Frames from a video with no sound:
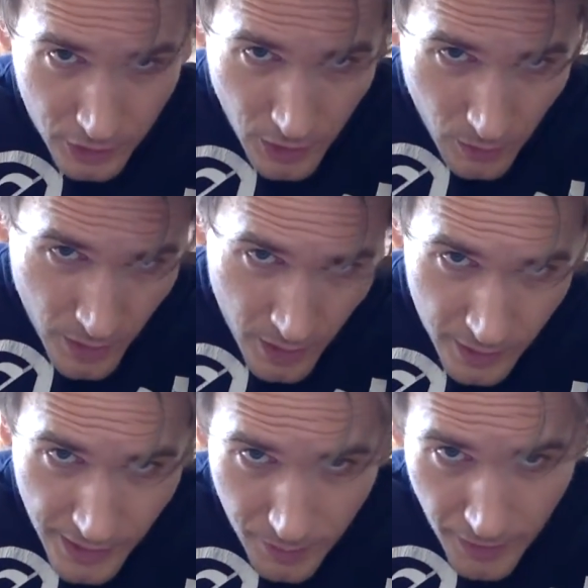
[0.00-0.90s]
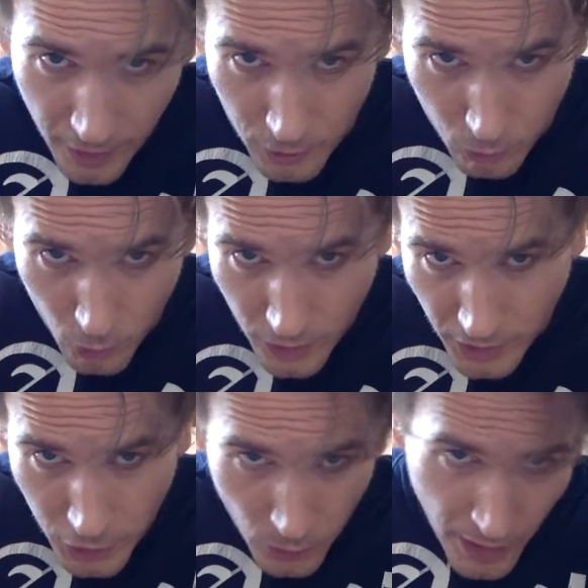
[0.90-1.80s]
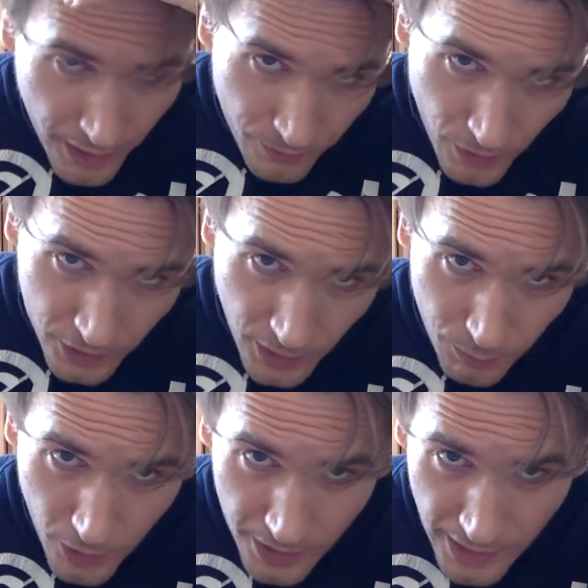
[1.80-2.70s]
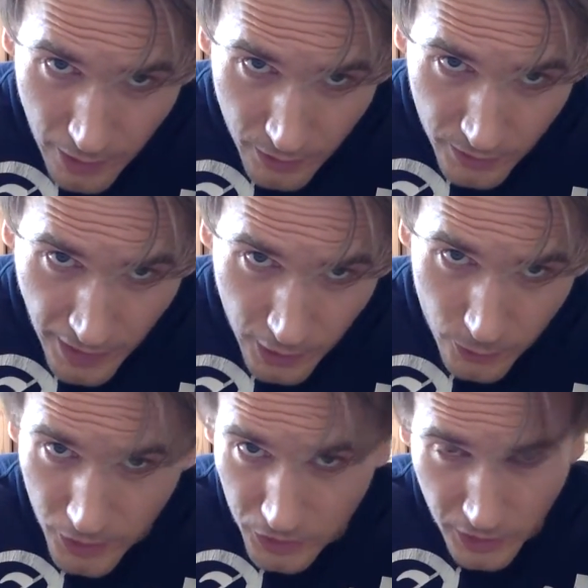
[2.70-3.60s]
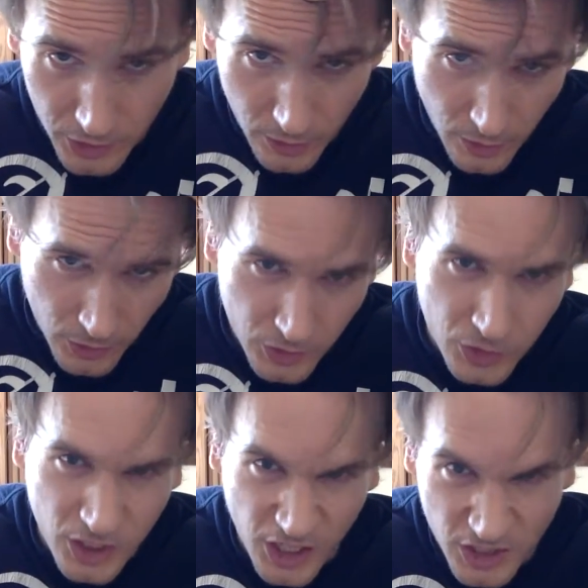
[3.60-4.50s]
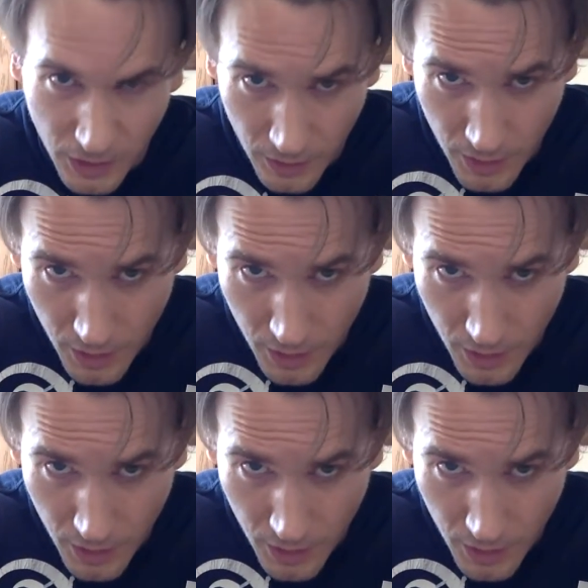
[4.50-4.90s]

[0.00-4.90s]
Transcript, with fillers: So yeah, my hair is really dry and fucked up right now and kind of greasy, so it looks disgusting.